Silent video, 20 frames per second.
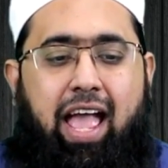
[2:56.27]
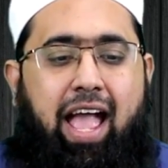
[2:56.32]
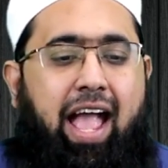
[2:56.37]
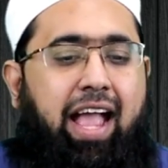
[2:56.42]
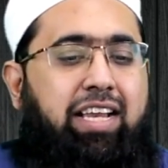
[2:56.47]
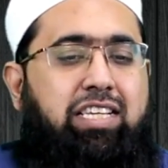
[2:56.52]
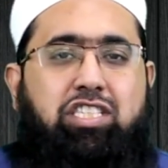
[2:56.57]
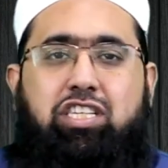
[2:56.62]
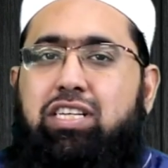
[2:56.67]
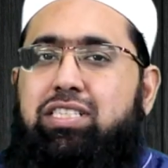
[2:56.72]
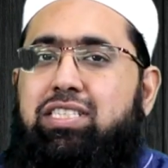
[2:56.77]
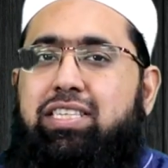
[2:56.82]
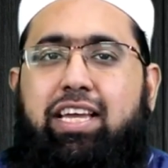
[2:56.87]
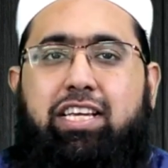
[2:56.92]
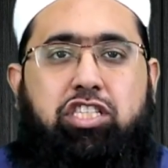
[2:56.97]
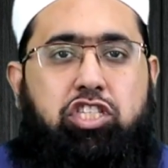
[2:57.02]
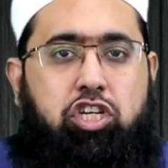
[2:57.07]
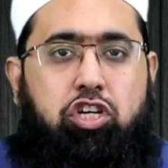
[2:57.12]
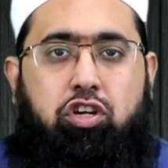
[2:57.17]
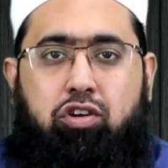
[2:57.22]
And just
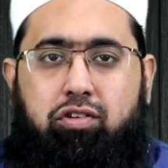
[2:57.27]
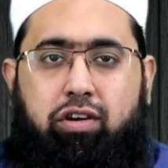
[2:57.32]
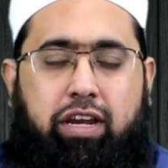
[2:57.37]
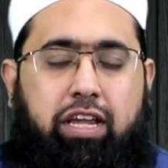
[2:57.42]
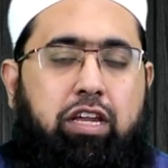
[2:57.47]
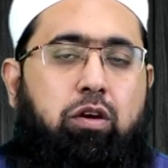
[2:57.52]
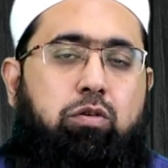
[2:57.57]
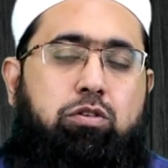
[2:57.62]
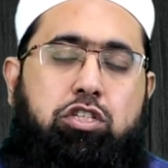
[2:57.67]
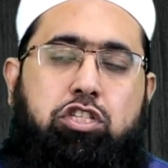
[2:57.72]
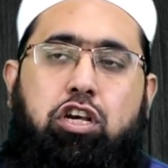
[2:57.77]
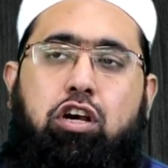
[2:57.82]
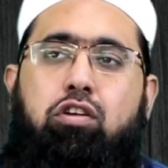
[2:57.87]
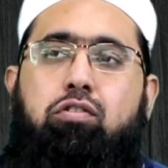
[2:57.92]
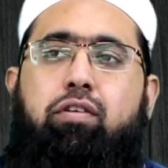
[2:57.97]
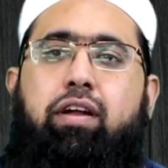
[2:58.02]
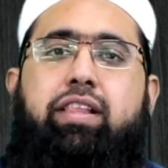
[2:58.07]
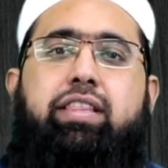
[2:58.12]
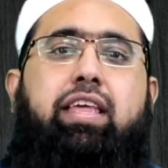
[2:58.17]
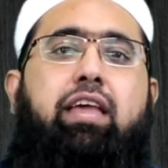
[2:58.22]
like children, you know,
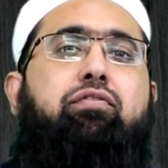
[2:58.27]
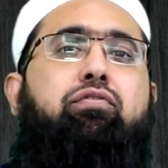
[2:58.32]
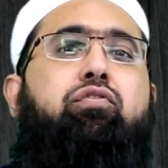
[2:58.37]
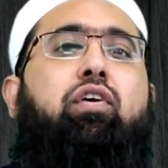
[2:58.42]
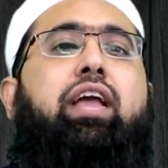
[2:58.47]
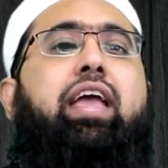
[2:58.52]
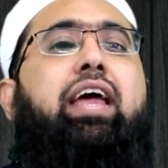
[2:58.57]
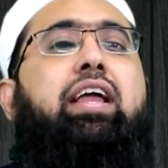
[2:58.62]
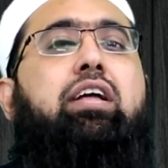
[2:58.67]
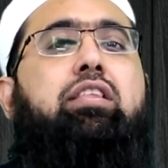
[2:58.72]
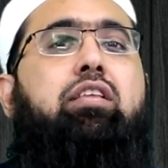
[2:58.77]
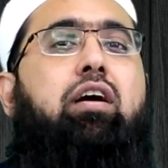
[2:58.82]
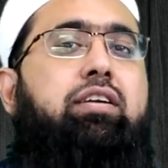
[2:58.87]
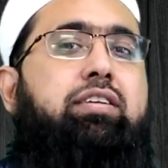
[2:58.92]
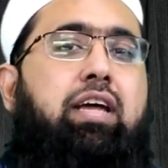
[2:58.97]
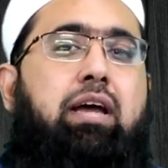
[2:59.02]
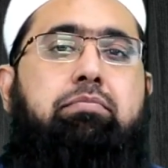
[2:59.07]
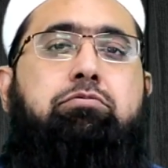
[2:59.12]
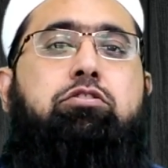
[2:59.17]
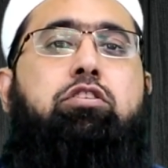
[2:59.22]
children, they forget a lot of
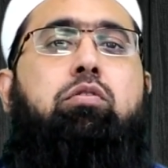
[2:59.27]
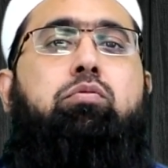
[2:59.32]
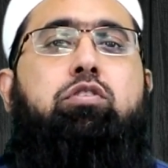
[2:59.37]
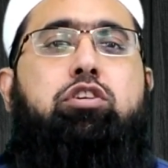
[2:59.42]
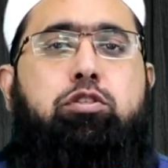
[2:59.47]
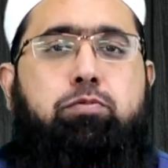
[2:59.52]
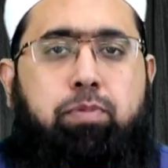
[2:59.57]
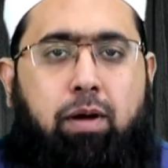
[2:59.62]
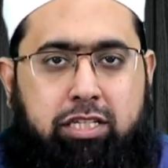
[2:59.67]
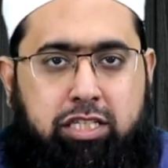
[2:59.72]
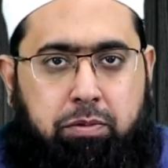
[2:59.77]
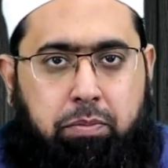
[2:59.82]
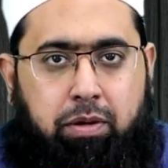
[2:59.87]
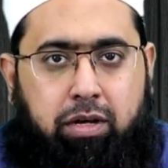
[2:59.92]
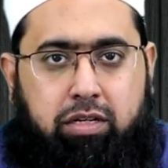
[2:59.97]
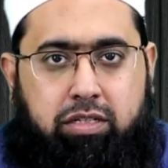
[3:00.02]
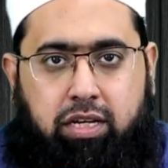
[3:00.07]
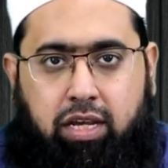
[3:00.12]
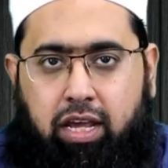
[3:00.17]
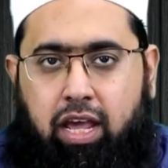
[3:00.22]
times their
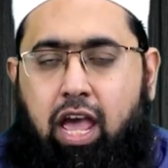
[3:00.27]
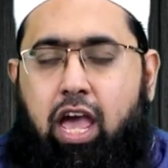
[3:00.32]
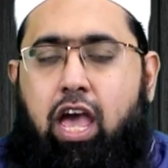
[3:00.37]
responsibility.